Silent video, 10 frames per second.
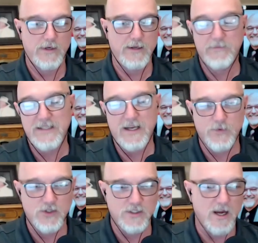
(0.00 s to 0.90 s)
It,
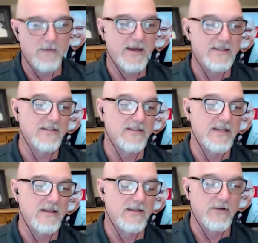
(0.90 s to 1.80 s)
besides which, it's gone past the
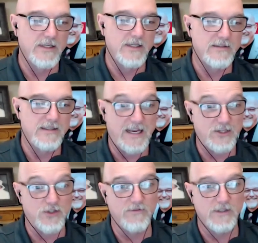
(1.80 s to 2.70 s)
state, you know, the
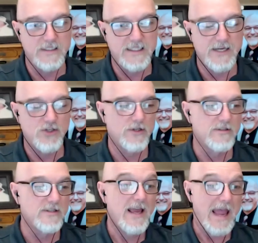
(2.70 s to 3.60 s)
statute of
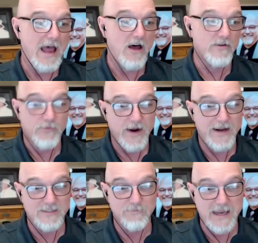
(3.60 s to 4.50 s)
limitations. Alvin
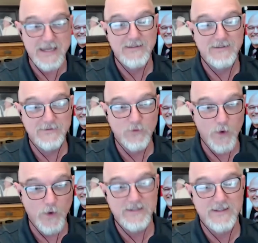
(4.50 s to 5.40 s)
Bragg's main
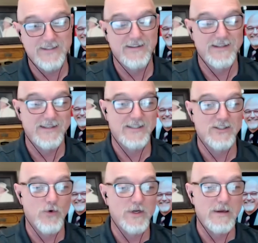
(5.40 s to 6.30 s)
witness to this
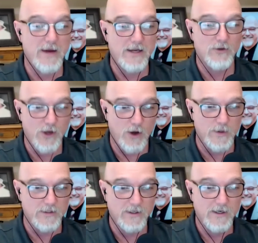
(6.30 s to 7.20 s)
is going to be Michael
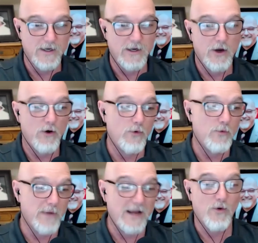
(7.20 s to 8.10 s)
Cohen,
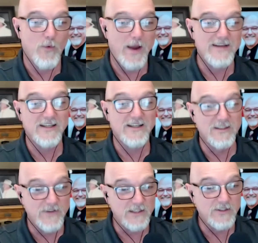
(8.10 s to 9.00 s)
who, by the way, is a
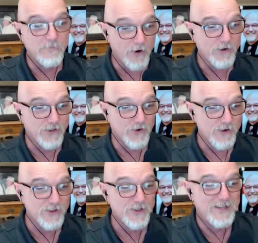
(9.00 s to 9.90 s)
convicted
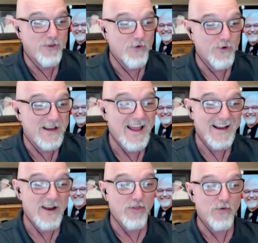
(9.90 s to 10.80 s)
perjurer,
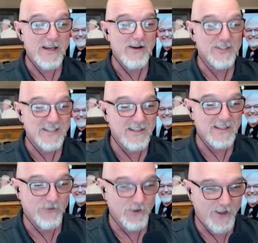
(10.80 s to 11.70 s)
got a three-year
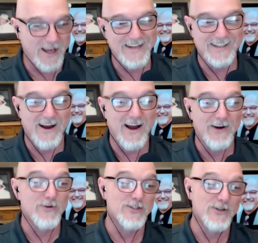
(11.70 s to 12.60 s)
sentence for lying to
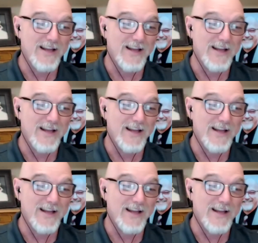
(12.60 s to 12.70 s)
Congress.